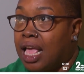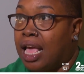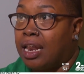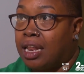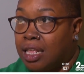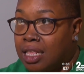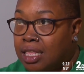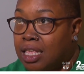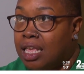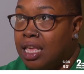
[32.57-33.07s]

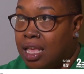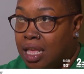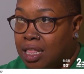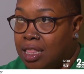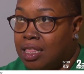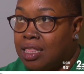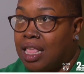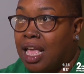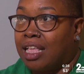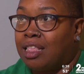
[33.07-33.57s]
that is it.
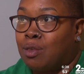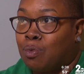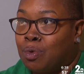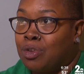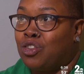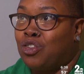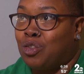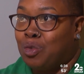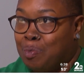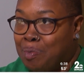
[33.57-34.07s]
That's
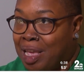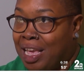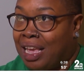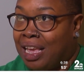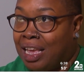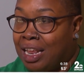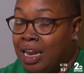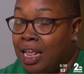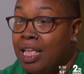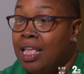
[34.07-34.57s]
what you
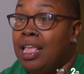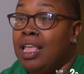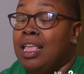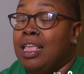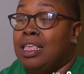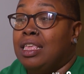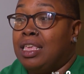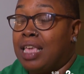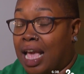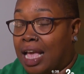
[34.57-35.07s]
mean.
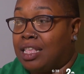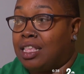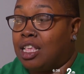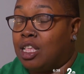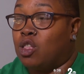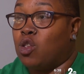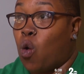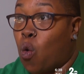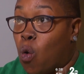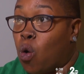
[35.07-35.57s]
Yes,
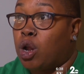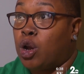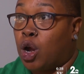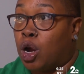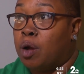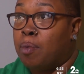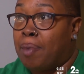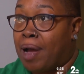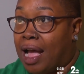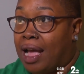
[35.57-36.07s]
it's on
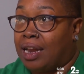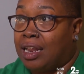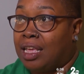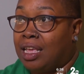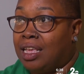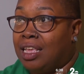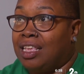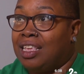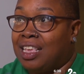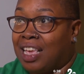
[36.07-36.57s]
her
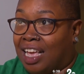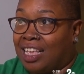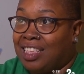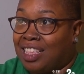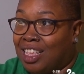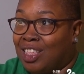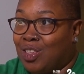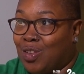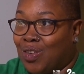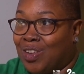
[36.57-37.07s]
body.
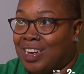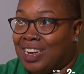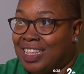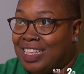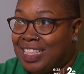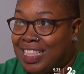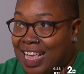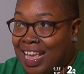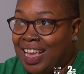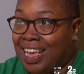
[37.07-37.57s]
Yes, it's on the
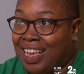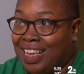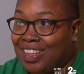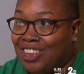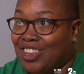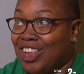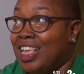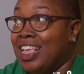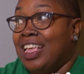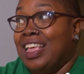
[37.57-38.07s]

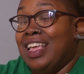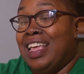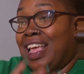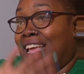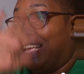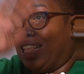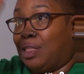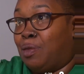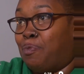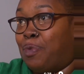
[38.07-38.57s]
stage.
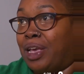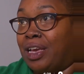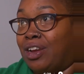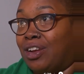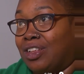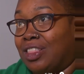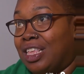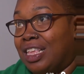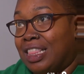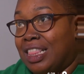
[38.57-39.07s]
It's
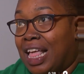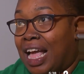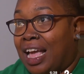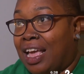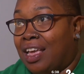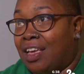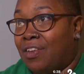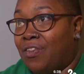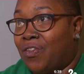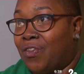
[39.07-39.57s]
bigger than
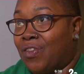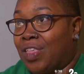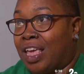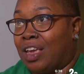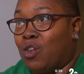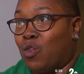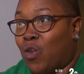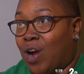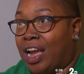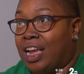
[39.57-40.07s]
life,
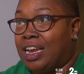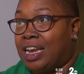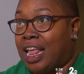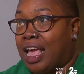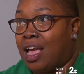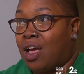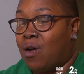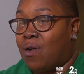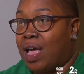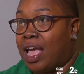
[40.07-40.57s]
like right
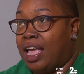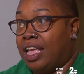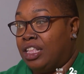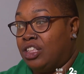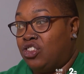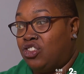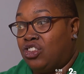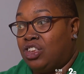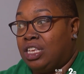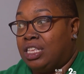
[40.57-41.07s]
now,
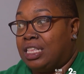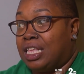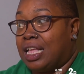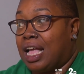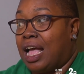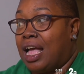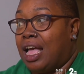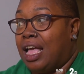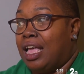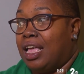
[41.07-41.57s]
and she's
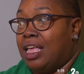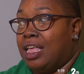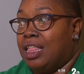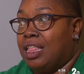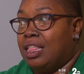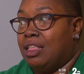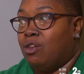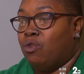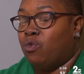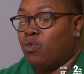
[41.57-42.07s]

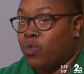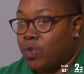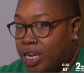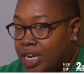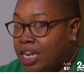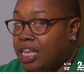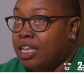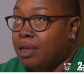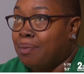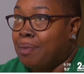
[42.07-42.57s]

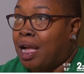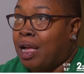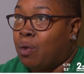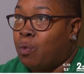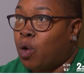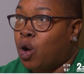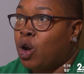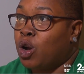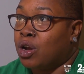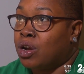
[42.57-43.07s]
reading my
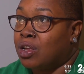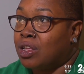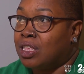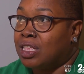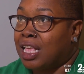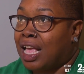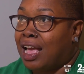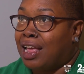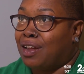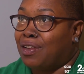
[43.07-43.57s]

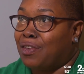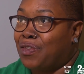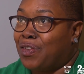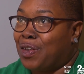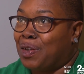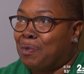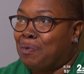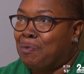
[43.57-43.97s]
words out of her